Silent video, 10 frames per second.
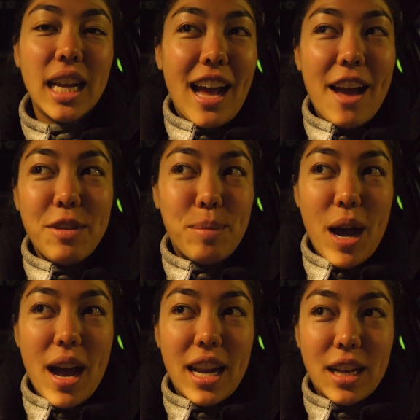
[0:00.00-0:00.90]
I haven't
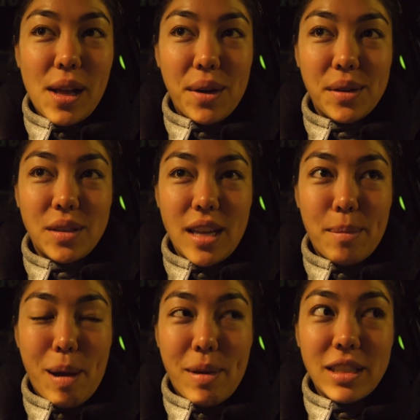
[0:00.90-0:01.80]
bought any clothes
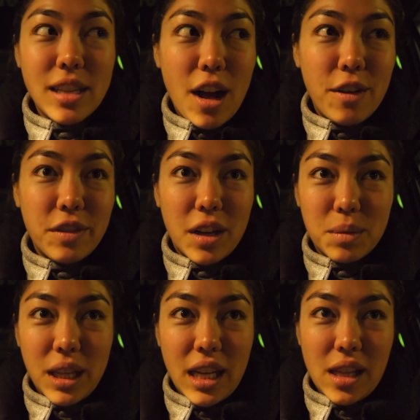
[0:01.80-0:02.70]
like by myself in a
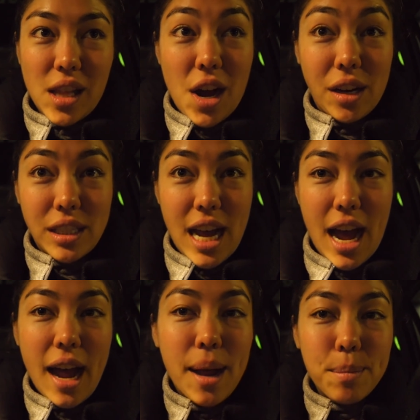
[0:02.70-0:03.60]
really long
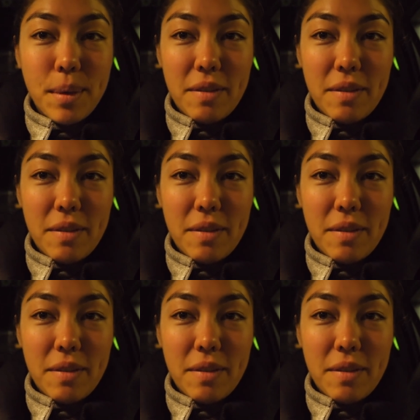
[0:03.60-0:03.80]
time.